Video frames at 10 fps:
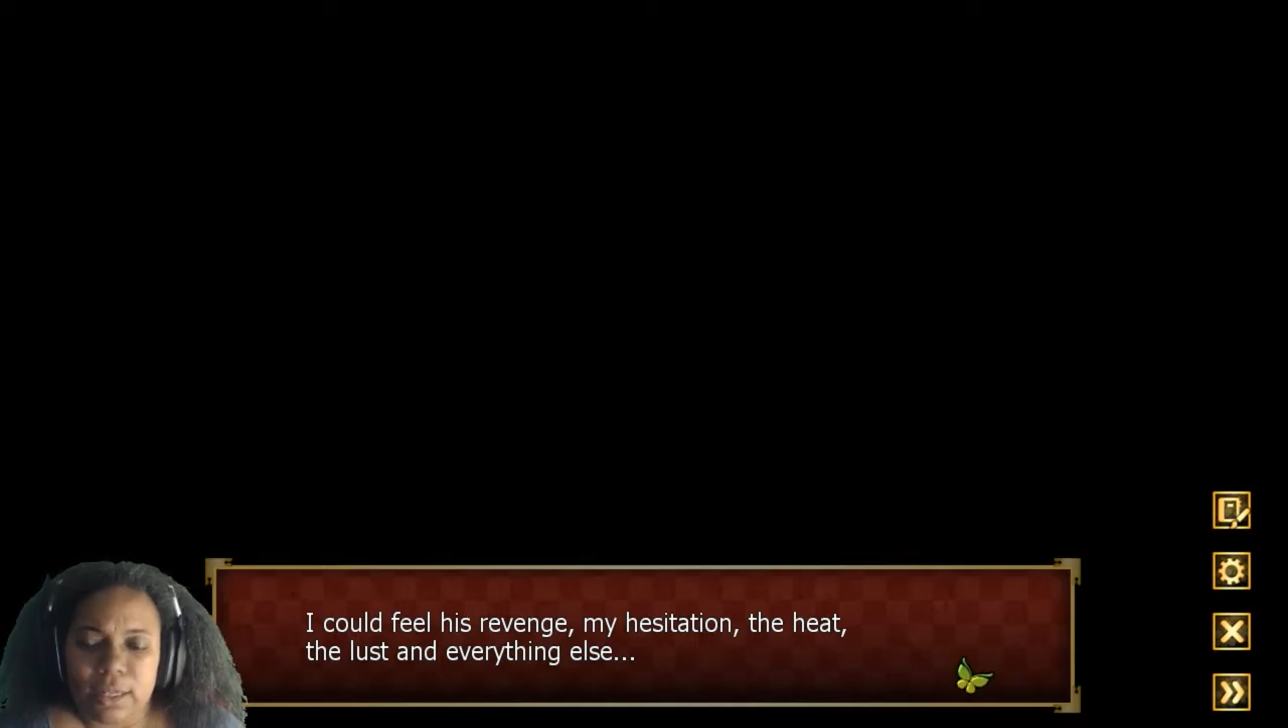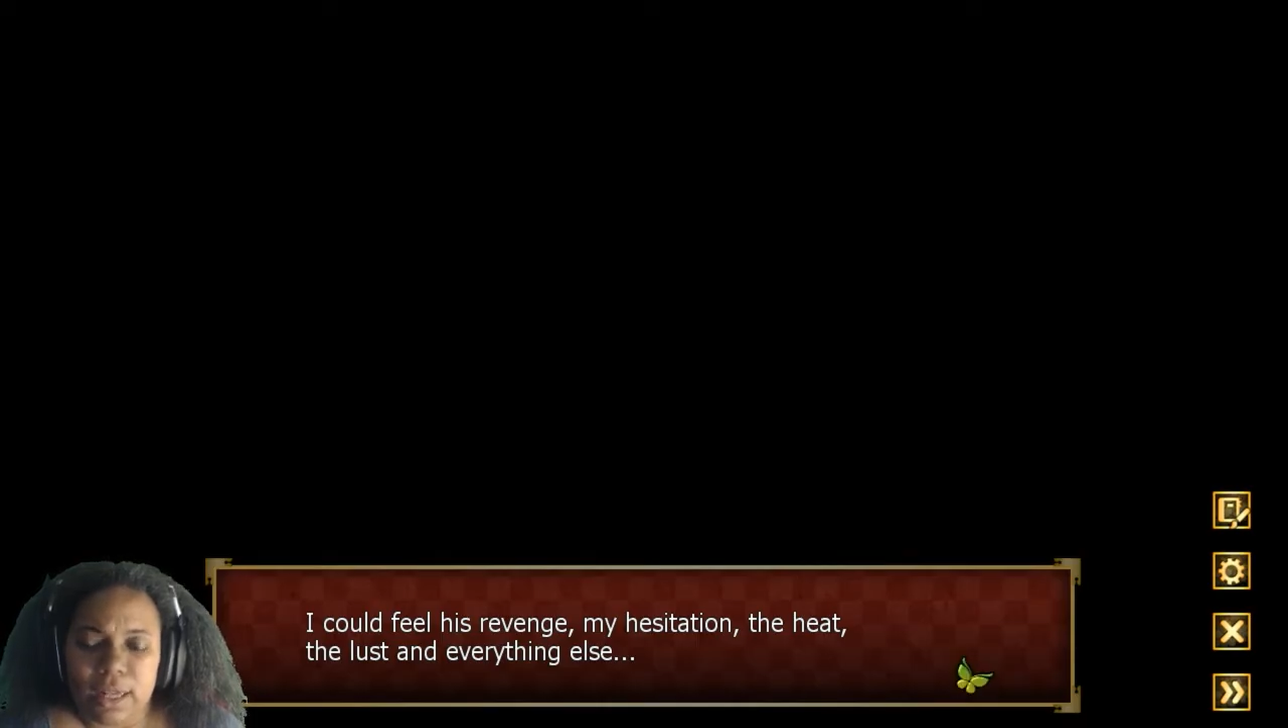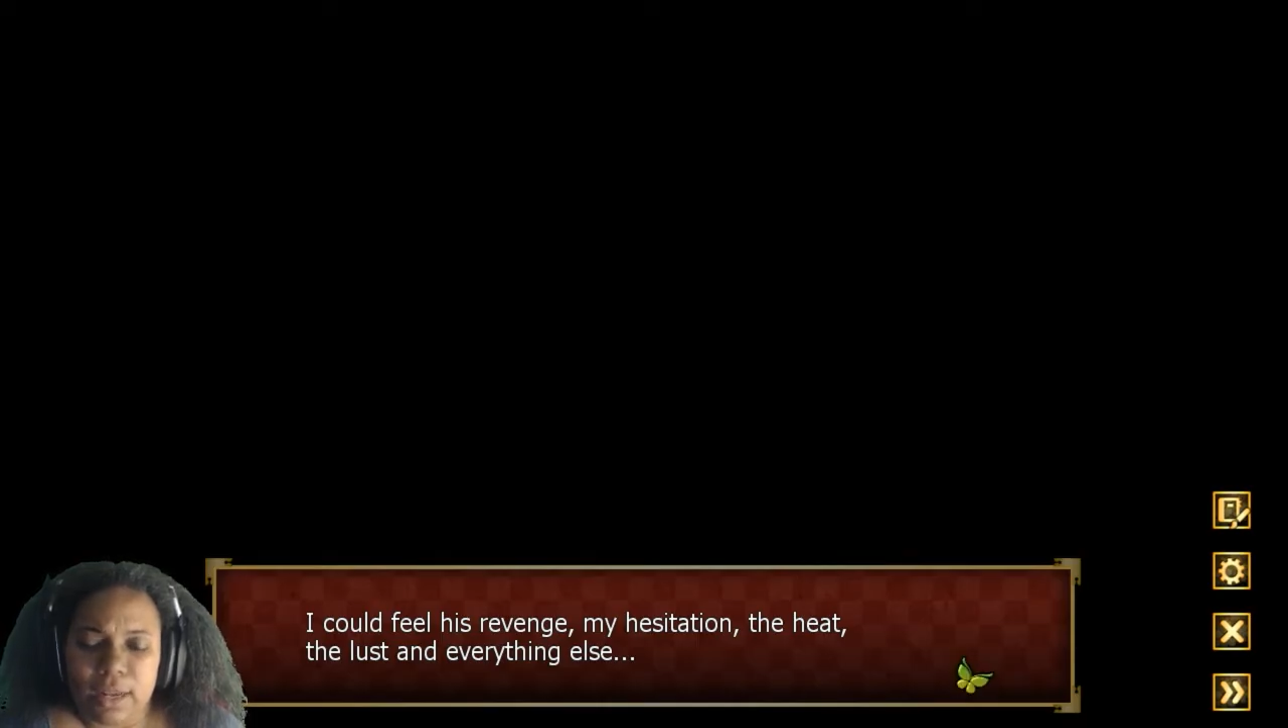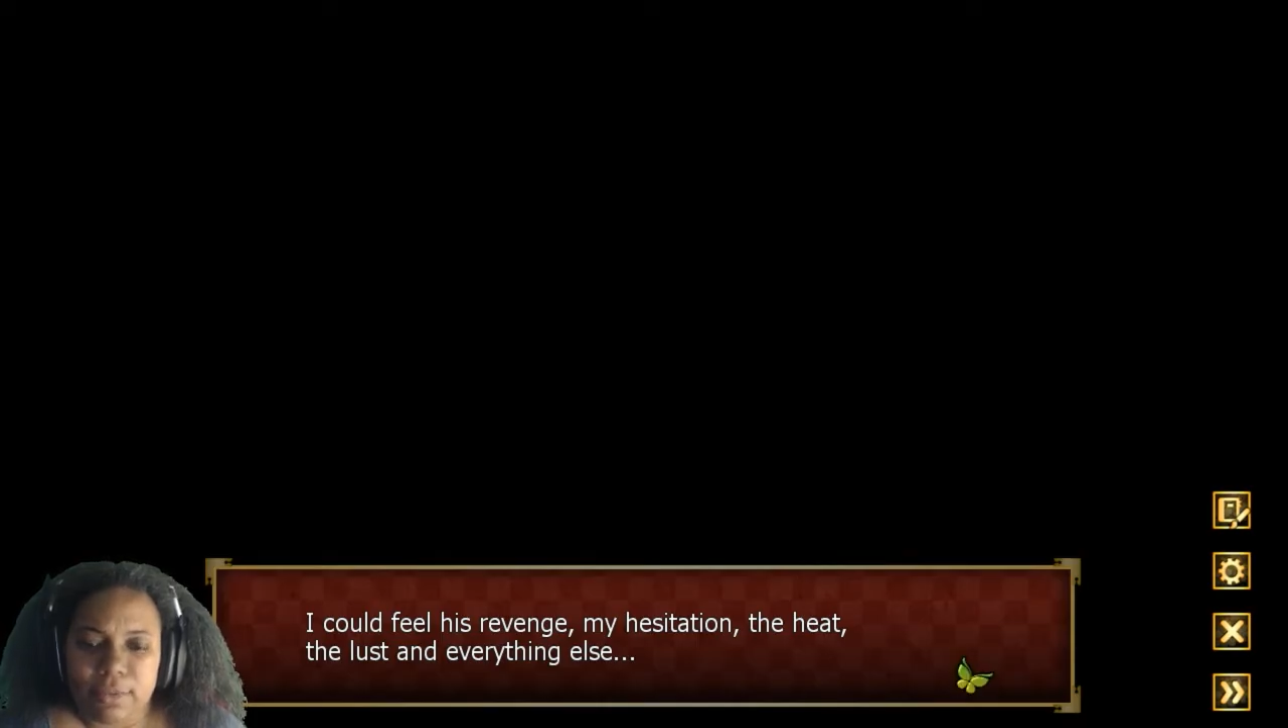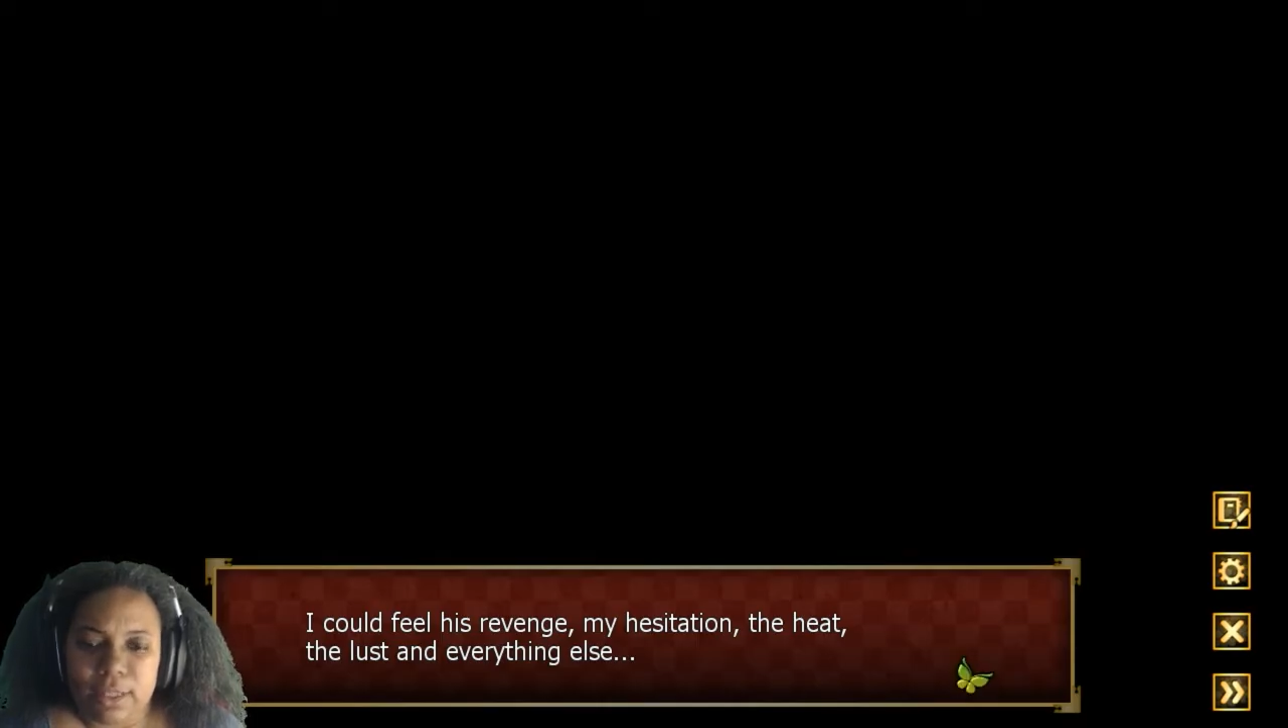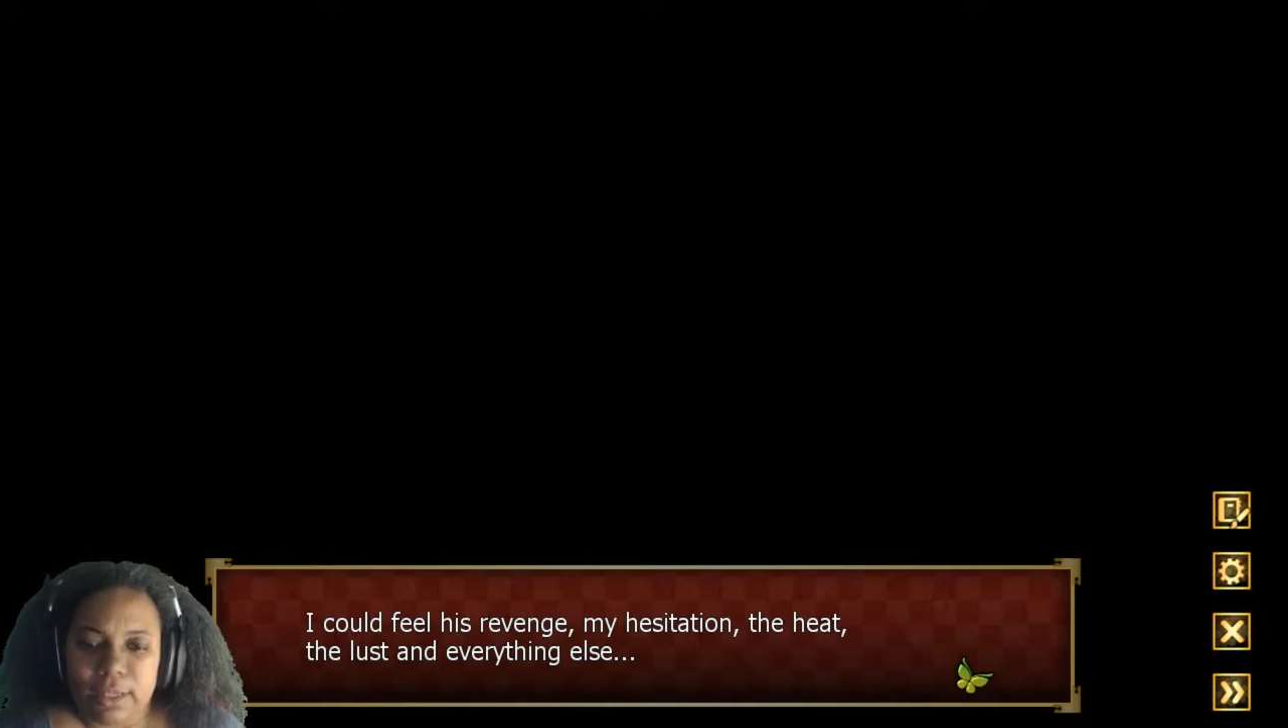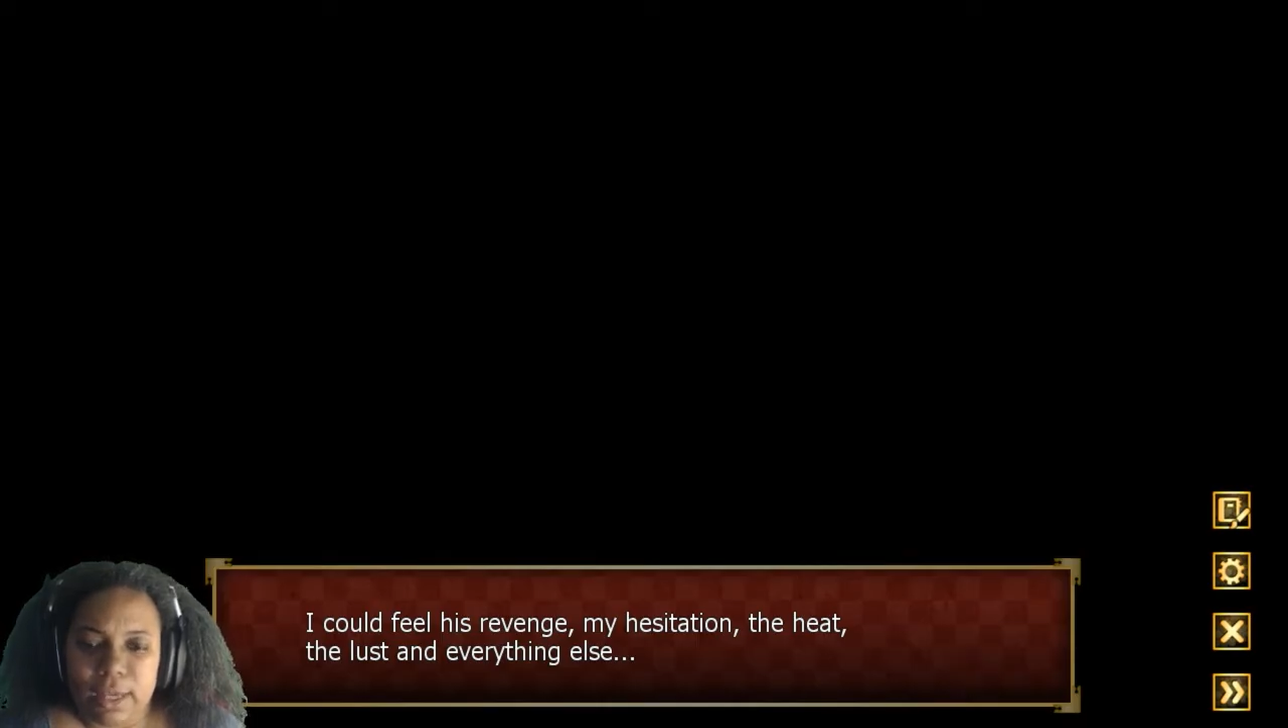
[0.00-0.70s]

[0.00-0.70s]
and everything